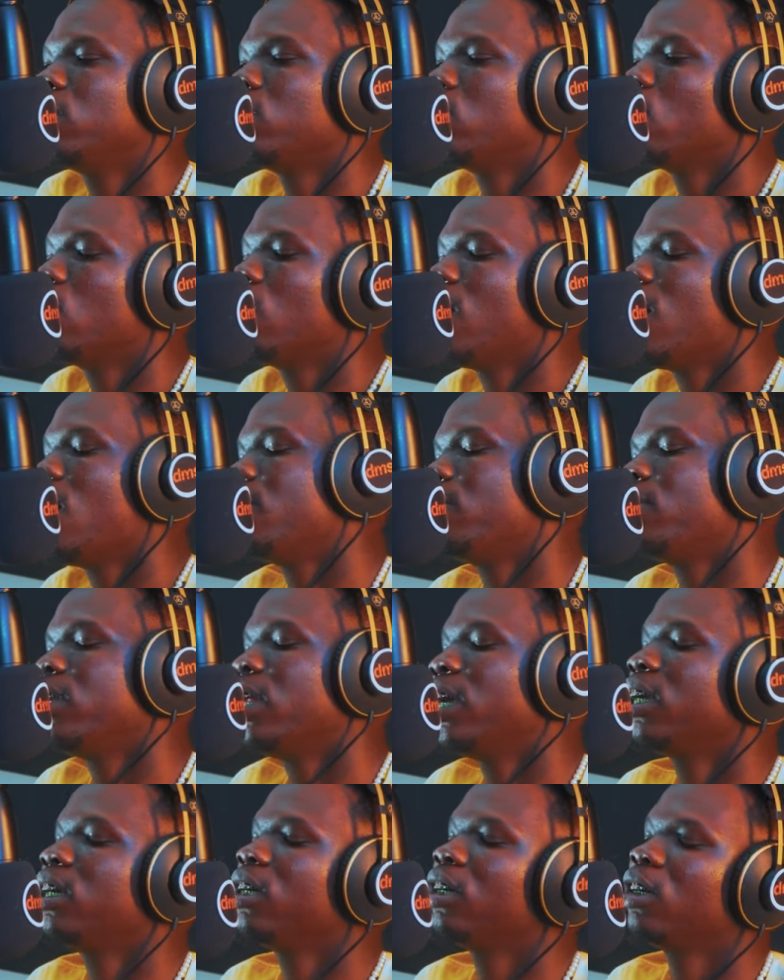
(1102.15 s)
So I feel
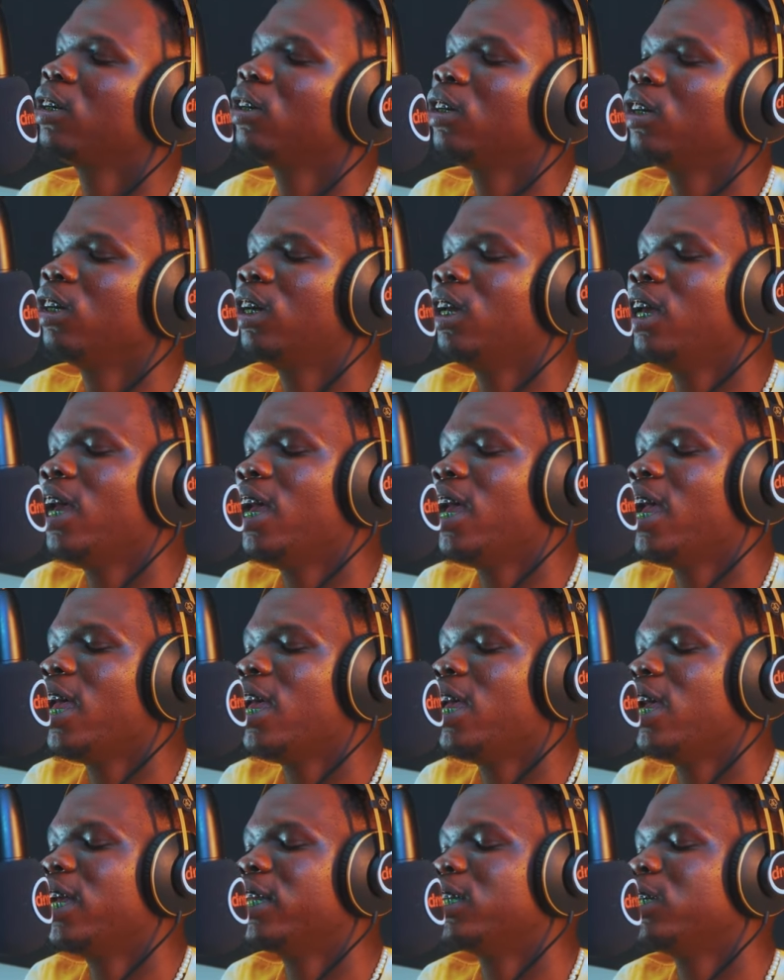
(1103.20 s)
like
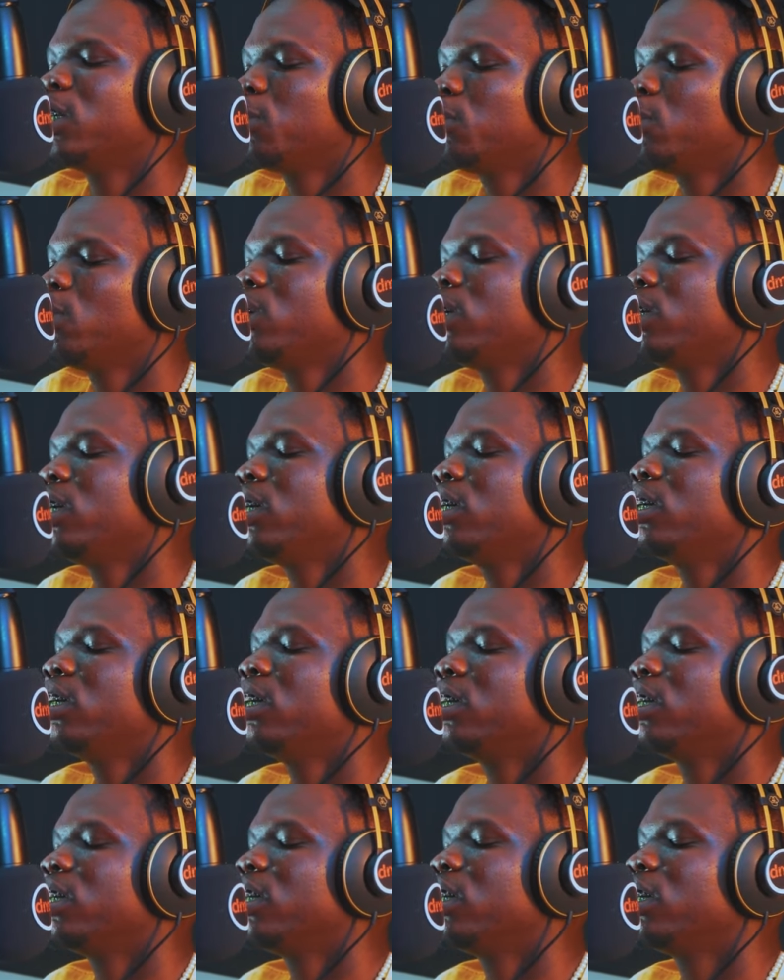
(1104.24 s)
at this point, it,
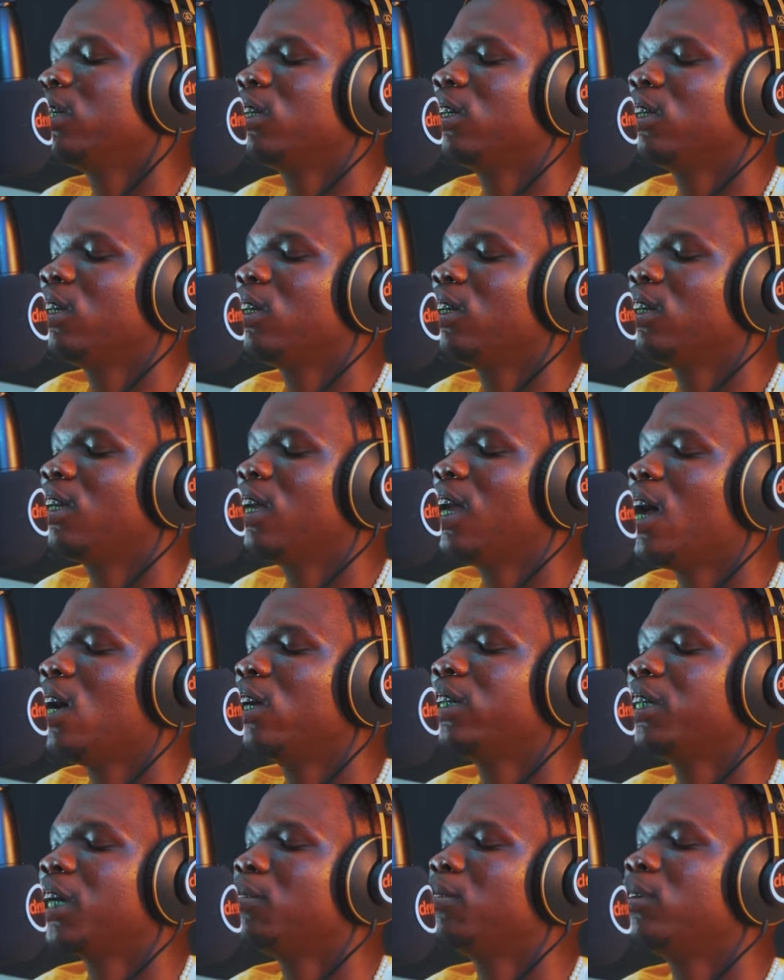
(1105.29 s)
it's just our
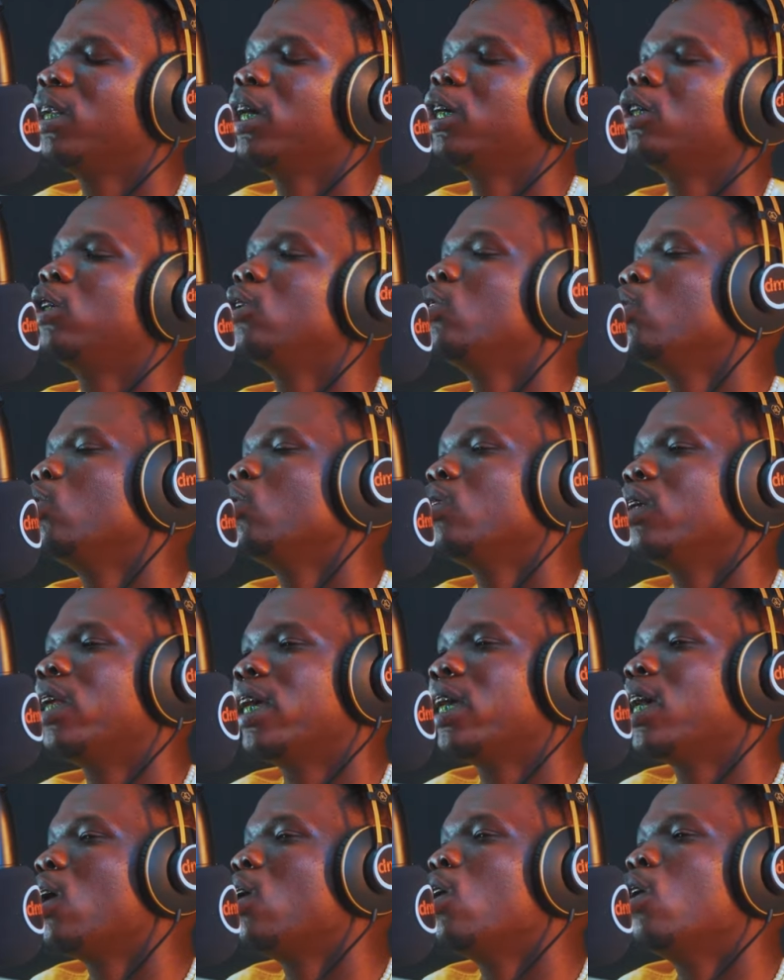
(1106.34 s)
time to like do
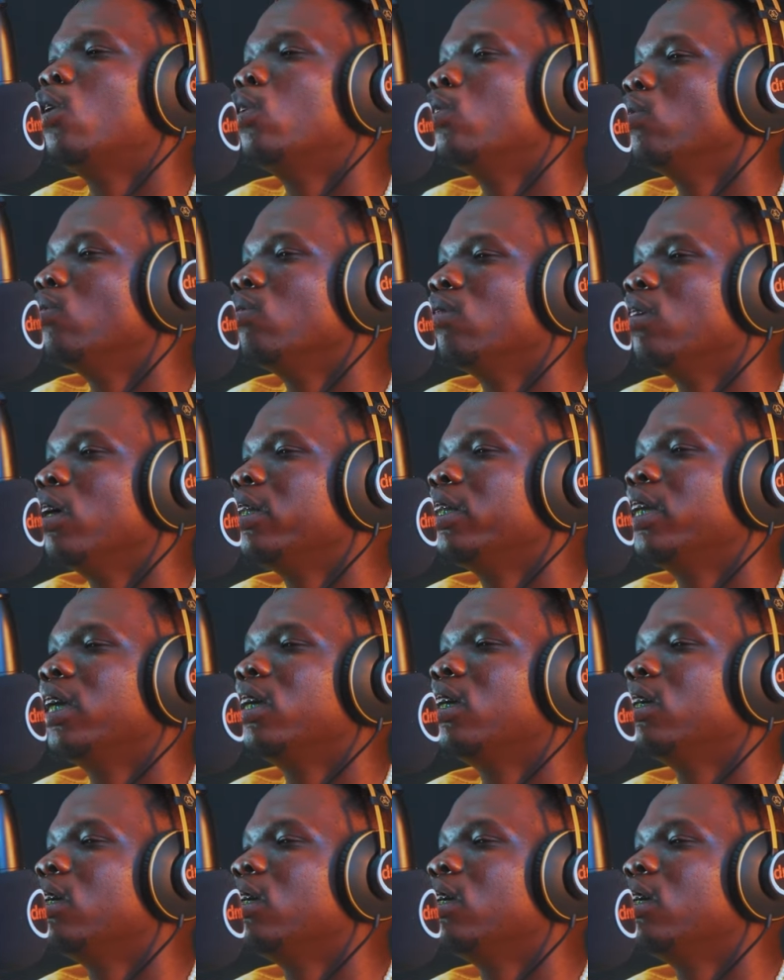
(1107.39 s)
like our own thing.